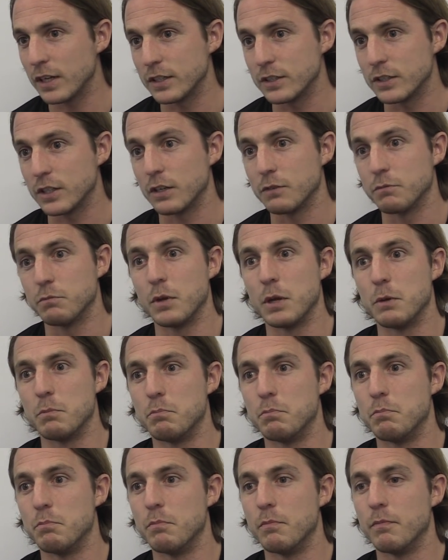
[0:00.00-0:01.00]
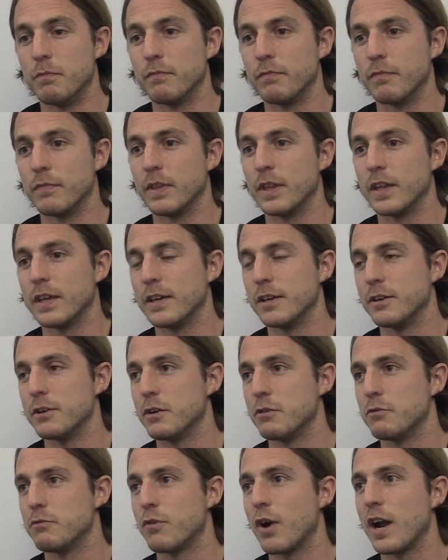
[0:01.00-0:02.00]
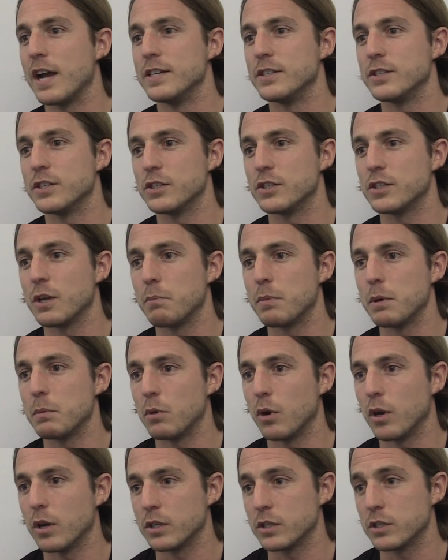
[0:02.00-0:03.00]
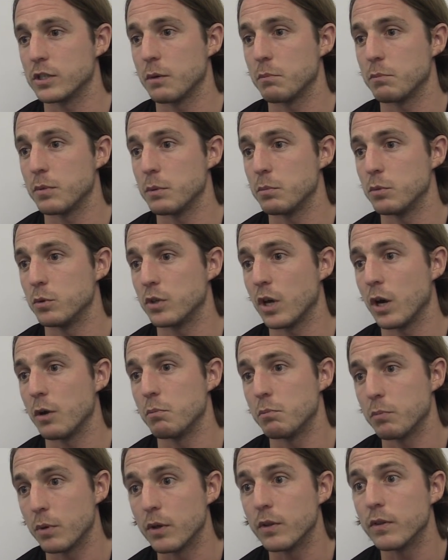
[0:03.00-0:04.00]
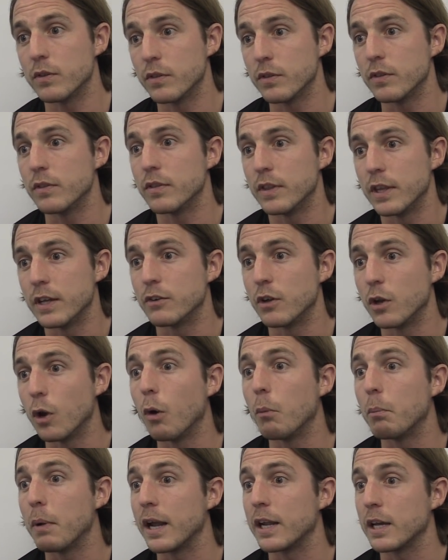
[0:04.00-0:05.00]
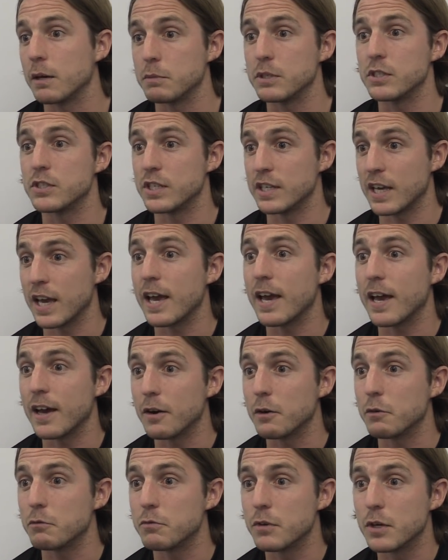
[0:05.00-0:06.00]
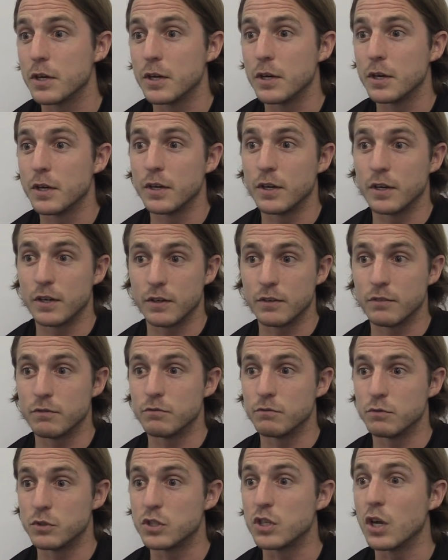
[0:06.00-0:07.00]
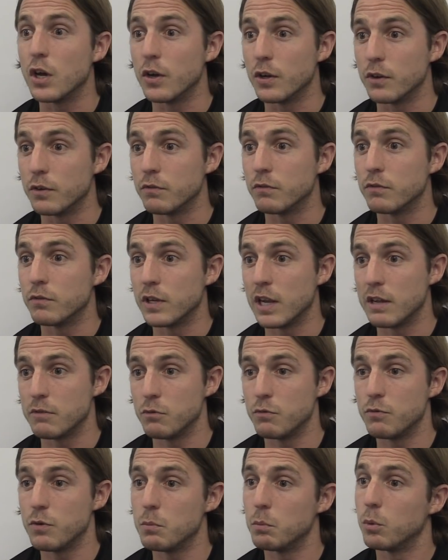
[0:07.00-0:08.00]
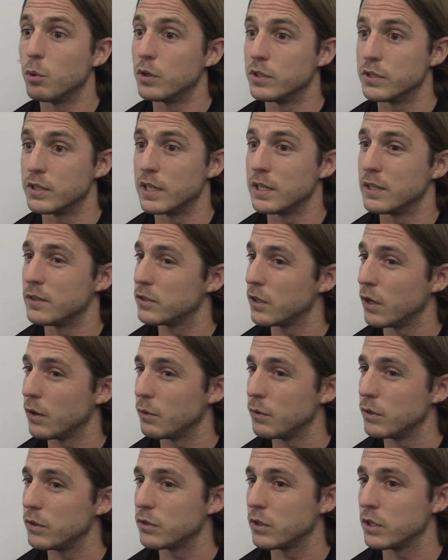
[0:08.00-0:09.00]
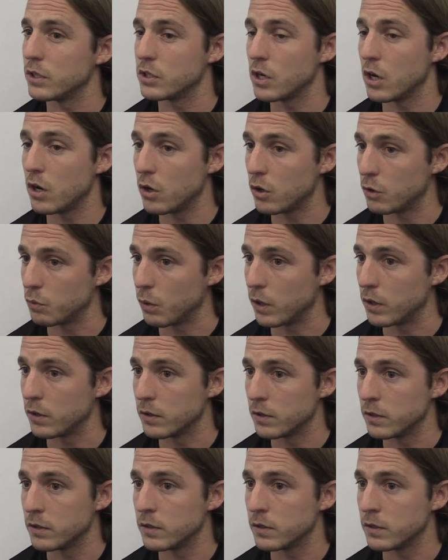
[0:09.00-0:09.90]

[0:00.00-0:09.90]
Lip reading: A phrase that some people like and some people don't, but there's a lot of bad habits to get out of certain level football, isn't there? So it's a hard one.